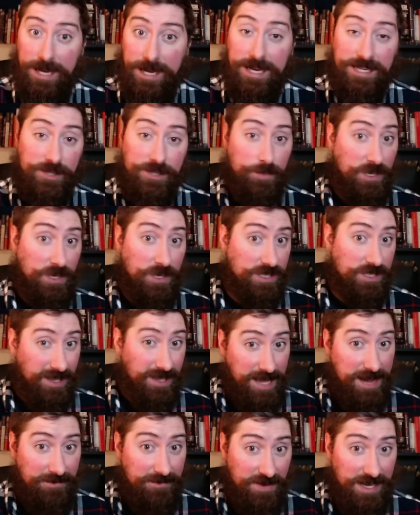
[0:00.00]
He spends
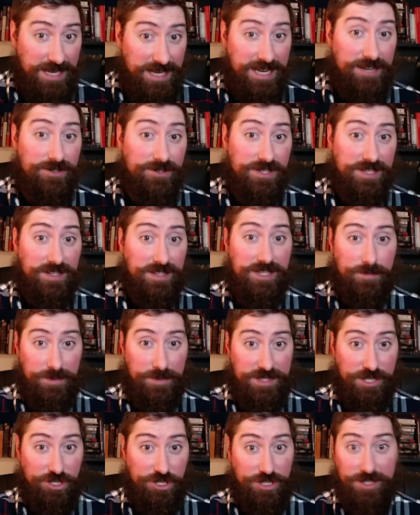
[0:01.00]
11 years in this
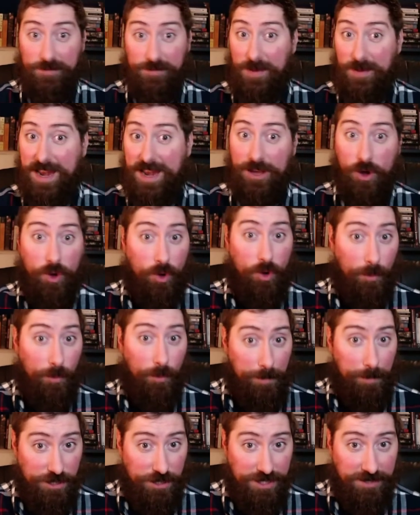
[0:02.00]
position, spanning a whole
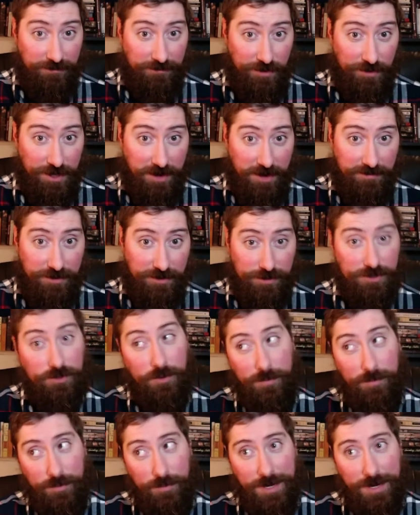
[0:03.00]
bunch of different governors,
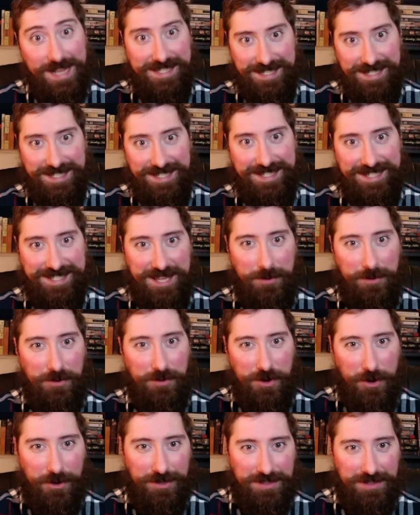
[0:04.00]
or presidents as they were
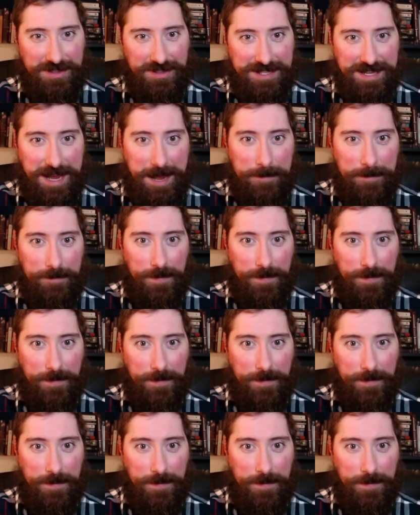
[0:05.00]
called at the time,